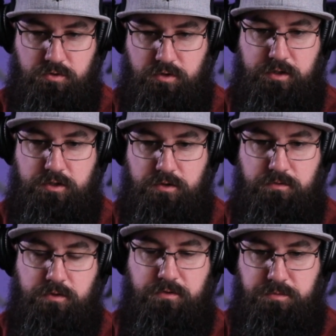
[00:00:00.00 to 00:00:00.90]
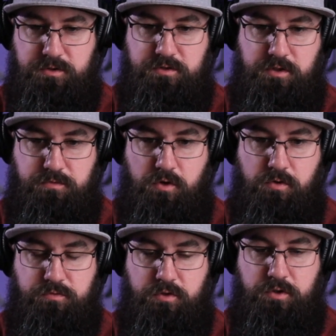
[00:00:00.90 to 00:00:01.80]
collective, it flips itself
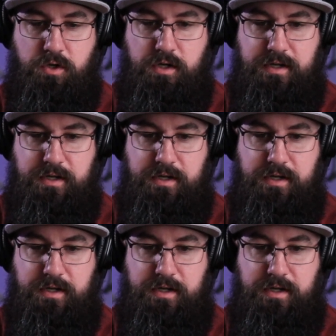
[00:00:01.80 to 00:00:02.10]
over